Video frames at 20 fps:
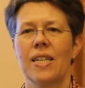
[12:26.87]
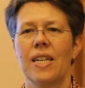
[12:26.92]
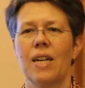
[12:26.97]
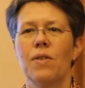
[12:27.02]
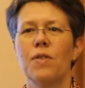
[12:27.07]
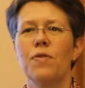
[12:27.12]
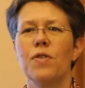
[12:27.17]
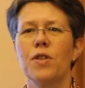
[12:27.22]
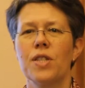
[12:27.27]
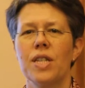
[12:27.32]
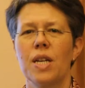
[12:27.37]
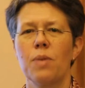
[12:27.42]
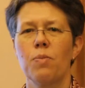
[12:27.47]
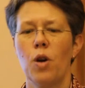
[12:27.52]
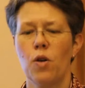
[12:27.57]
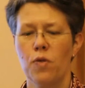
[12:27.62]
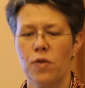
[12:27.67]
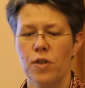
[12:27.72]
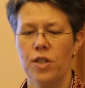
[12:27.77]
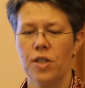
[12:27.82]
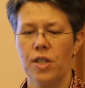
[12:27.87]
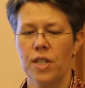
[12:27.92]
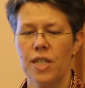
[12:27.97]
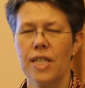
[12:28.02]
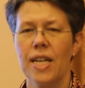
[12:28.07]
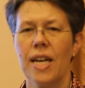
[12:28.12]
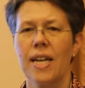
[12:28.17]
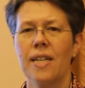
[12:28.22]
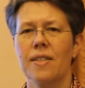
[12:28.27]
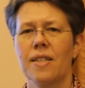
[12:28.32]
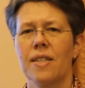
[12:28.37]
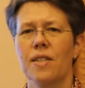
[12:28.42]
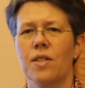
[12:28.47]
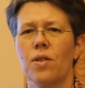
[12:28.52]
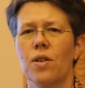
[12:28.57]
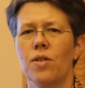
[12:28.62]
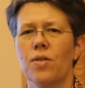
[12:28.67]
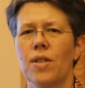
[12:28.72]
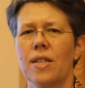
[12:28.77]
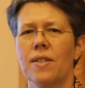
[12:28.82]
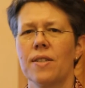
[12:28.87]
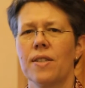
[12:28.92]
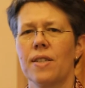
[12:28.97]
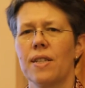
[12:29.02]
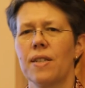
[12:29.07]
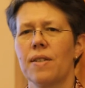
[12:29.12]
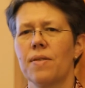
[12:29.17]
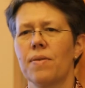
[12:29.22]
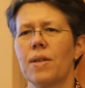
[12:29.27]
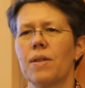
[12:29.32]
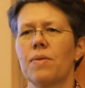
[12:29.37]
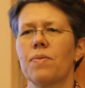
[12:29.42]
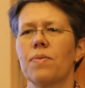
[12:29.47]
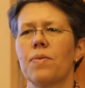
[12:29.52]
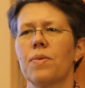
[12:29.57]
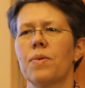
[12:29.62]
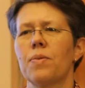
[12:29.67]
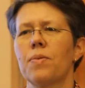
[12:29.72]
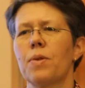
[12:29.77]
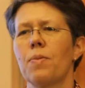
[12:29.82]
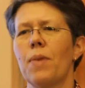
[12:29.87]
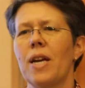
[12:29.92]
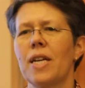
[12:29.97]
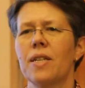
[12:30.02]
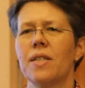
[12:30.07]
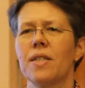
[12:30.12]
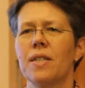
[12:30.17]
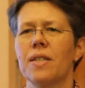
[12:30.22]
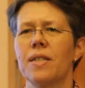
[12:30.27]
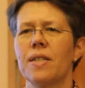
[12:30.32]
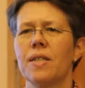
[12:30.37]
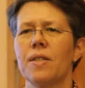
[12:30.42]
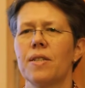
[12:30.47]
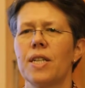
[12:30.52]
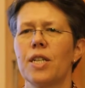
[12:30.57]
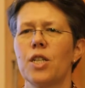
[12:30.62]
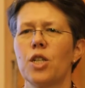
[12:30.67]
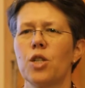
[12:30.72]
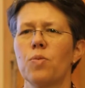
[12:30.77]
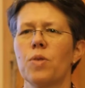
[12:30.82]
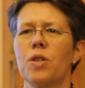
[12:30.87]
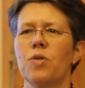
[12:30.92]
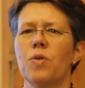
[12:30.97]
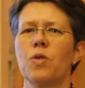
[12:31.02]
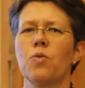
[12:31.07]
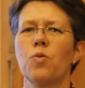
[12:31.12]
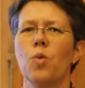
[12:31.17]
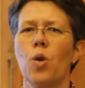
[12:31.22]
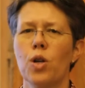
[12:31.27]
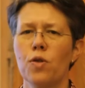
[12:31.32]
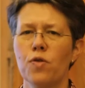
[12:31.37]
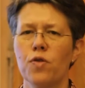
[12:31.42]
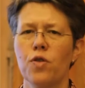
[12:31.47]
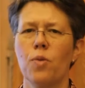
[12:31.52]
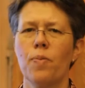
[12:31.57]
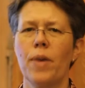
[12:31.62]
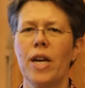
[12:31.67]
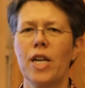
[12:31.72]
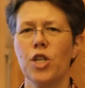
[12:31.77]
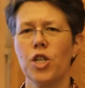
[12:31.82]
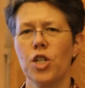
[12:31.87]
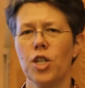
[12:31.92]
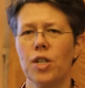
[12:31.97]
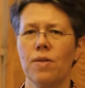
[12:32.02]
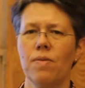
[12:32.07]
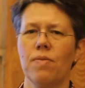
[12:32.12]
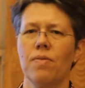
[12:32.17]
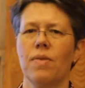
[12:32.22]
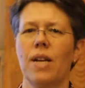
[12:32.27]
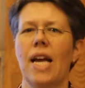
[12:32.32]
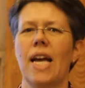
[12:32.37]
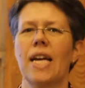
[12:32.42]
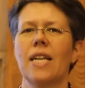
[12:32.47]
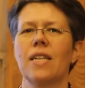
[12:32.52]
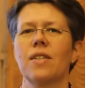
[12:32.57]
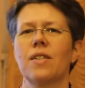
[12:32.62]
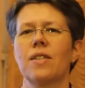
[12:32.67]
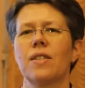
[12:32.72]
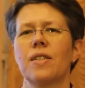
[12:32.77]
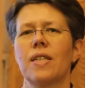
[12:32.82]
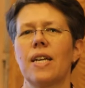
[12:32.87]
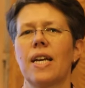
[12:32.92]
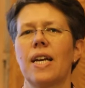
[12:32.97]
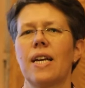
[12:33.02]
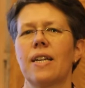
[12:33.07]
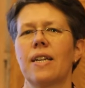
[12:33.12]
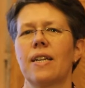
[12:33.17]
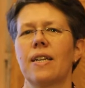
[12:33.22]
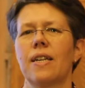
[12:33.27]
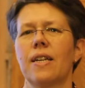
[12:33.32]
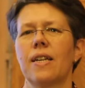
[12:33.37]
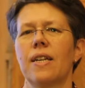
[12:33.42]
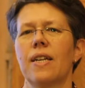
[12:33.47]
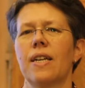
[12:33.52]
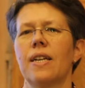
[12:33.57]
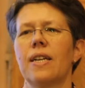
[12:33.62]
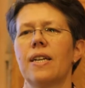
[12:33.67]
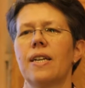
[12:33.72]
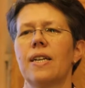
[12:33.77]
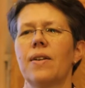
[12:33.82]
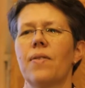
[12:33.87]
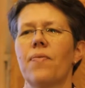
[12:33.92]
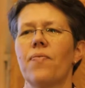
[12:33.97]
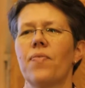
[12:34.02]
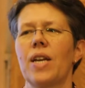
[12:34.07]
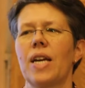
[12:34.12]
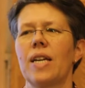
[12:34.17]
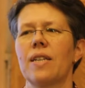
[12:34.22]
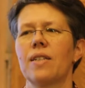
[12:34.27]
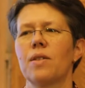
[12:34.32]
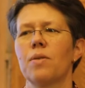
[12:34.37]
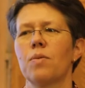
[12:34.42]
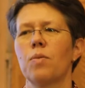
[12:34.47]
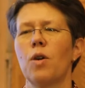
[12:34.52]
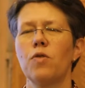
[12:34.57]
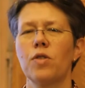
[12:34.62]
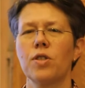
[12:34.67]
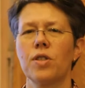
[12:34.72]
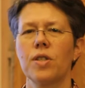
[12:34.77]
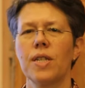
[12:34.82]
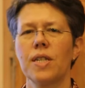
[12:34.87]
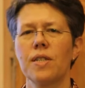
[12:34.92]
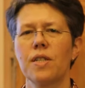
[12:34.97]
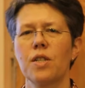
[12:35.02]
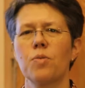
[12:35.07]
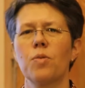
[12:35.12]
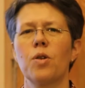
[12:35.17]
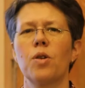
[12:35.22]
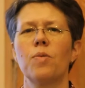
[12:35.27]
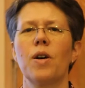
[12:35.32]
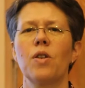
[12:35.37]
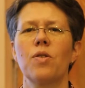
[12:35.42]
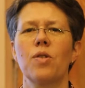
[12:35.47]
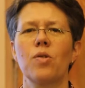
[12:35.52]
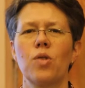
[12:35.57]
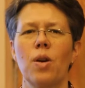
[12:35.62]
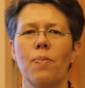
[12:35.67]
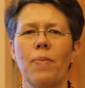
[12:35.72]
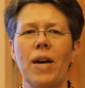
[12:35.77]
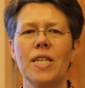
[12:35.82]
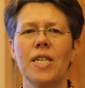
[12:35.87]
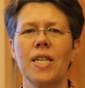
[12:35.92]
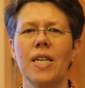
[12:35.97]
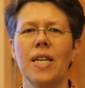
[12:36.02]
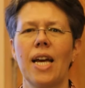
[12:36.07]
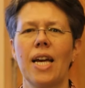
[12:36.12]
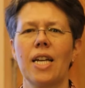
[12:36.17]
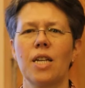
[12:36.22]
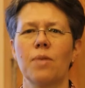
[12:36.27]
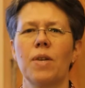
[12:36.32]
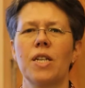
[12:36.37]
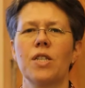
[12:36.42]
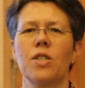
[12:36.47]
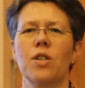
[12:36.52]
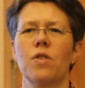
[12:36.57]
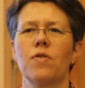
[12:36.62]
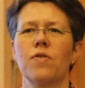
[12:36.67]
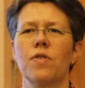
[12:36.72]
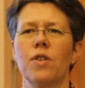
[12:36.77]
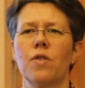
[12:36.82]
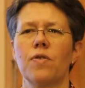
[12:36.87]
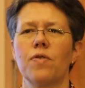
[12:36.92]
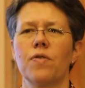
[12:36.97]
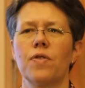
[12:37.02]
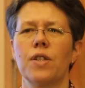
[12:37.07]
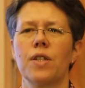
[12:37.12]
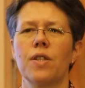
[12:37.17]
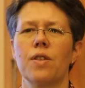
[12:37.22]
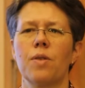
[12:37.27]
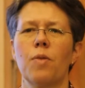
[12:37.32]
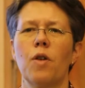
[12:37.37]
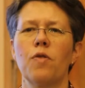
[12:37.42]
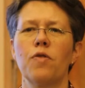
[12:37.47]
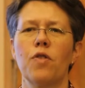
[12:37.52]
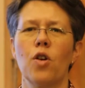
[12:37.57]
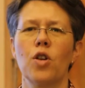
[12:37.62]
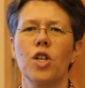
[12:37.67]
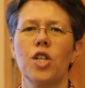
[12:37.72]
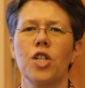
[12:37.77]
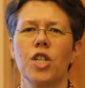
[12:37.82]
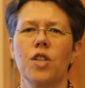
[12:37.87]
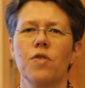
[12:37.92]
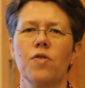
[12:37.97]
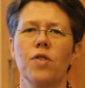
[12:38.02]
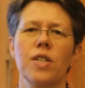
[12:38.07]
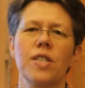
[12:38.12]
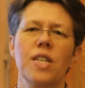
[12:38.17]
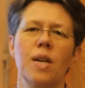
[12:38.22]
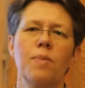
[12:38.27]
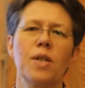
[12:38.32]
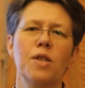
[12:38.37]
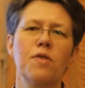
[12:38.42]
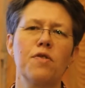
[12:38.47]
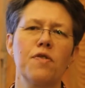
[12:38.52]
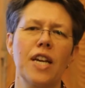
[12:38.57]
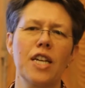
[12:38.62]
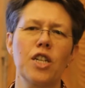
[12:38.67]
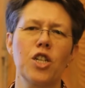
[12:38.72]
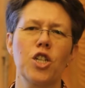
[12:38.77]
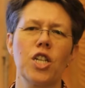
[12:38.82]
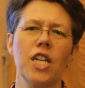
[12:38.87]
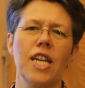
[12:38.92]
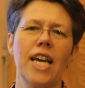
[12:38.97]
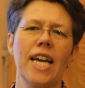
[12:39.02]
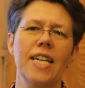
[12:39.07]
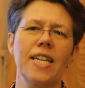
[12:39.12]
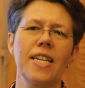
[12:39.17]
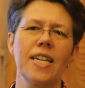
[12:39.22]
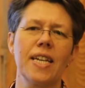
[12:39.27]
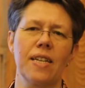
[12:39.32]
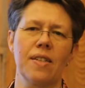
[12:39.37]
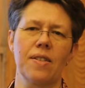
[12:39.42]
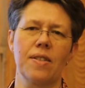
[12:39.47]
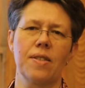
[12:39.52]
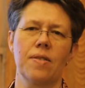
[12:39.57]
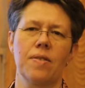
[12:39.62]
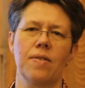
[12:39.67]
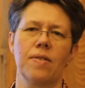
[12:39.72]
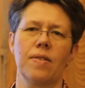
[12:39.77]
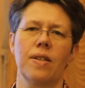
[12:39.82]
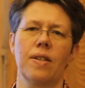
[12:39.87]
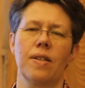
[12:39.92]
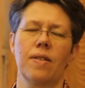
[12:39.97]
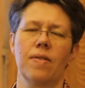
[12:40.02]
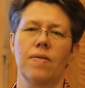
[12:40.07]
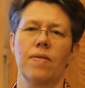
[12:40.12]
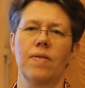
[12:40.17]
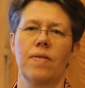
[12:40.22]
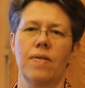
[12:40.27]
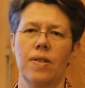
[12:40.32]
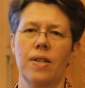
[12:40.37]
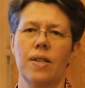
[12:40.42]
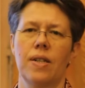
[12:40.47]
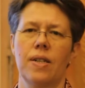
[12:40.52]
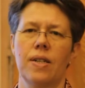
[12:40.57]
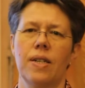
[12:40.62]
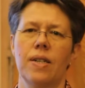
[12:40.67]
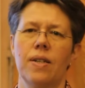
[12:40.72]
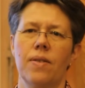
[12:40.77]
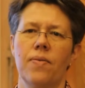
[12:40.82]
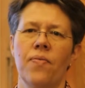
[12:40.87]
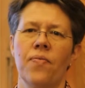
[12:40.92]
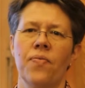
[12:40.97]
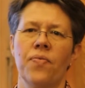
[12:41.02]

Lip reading: Yeah, if you say morphosyntax, that's not necessarily, you make a distinction between word formation and morphosyntax is more about the grammatical elements of the morphology. For example, inflectional endings. Yeah. Yeah.